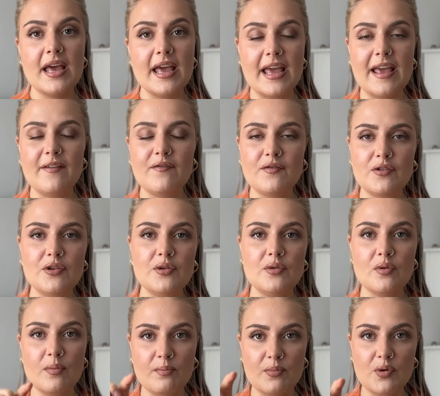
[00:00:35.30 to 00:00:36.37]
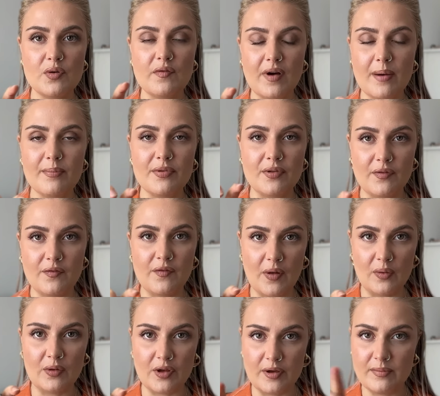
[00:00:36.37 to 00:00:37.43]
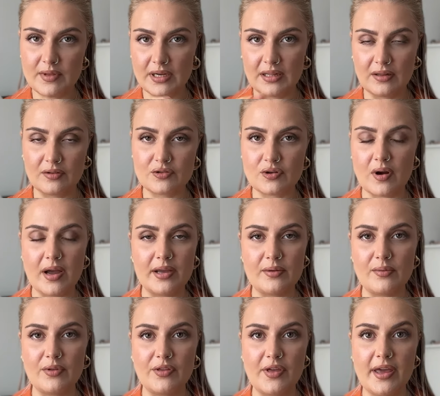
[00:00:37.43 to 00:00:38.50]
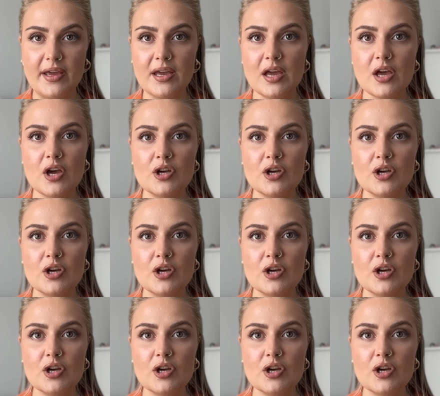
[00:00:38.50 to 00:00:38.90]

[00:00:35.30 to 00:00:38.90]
if you move up the falcon, the little triangle thing,